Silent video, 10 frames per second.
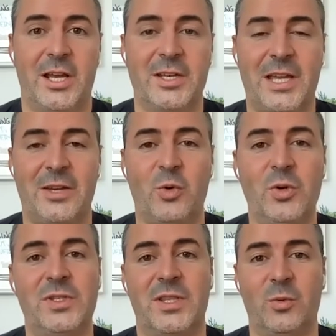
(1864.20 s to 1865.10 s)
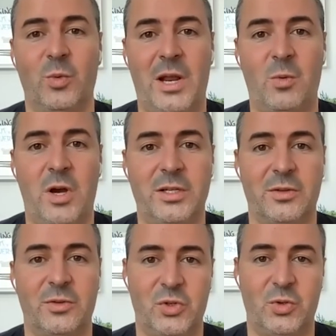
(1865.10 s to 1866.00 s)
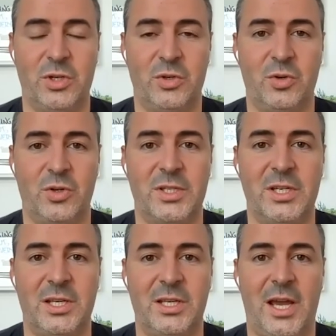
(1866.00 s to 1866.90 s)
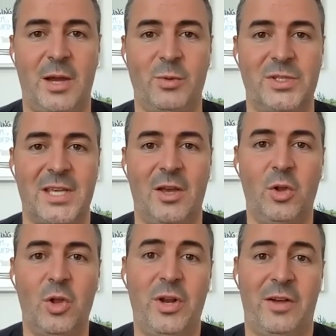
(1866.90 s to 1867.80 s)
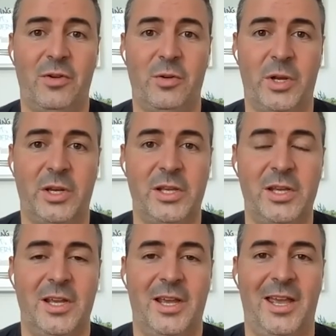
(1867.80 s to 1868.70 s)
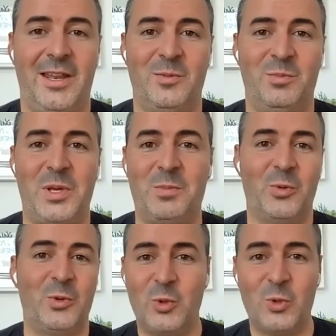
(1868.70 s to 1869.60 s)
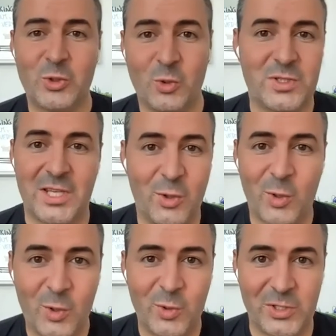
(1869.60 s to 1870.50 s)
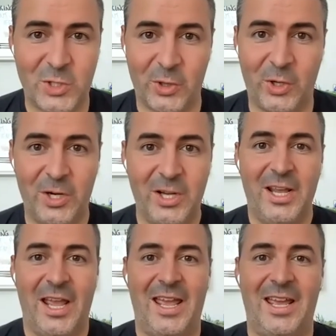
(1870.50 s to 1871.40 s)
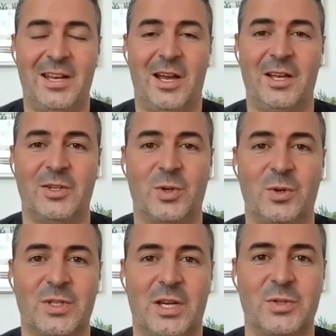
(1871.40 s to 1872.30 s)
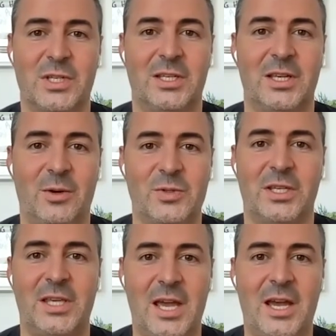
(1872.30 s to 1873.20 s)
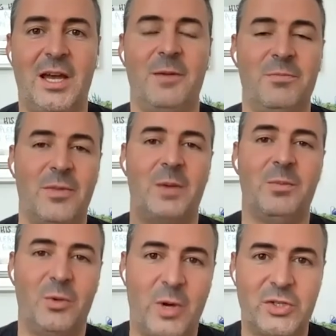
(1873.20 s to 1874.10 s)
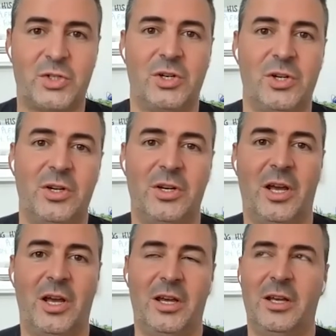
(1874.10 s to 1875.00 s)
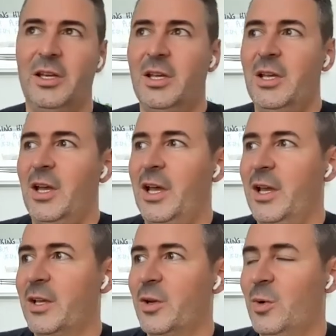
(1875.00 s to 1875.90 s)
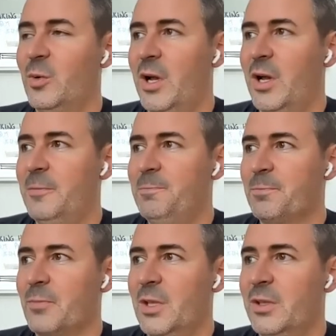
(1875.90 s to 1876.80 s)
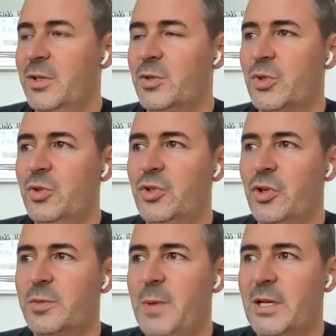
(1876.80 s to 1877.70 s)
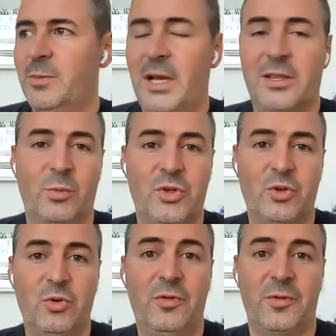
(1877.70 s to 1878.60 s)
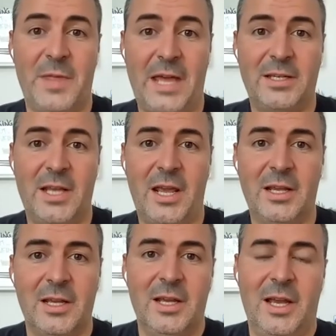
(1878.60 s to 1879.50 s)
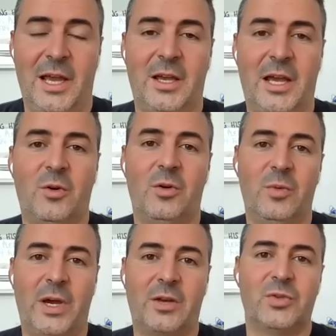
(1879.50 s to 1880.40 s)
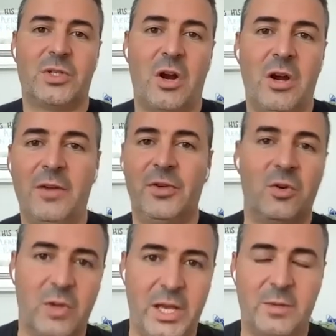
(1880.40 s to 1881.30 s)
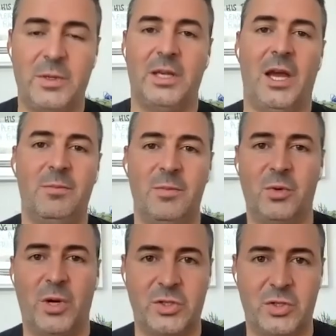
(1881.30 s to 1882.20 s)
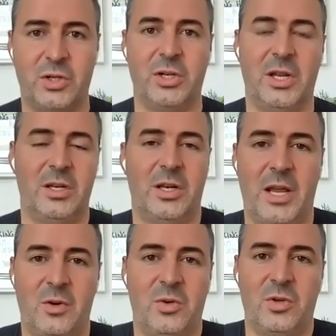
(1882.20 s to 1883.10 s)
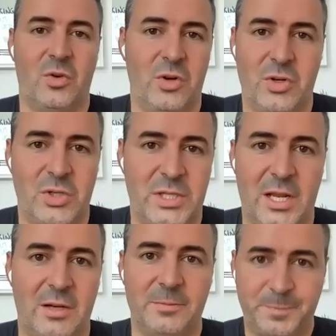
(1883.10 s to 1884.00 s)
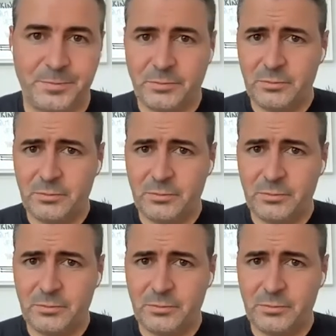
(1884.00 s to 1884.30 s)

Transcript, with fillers: because i noticed that when i walked down the street in new york city i would say hello to everybody and people in new york don't say hello to each other and uh, so I was, I was like, I was like, yeah, I'm, I'm Midwestern. Uh, I, I, go, um, these were two jokes back to back that were true from that day. I, I go, I go, sorry if you don't like me. I'm Midwestern, and I know you don't understand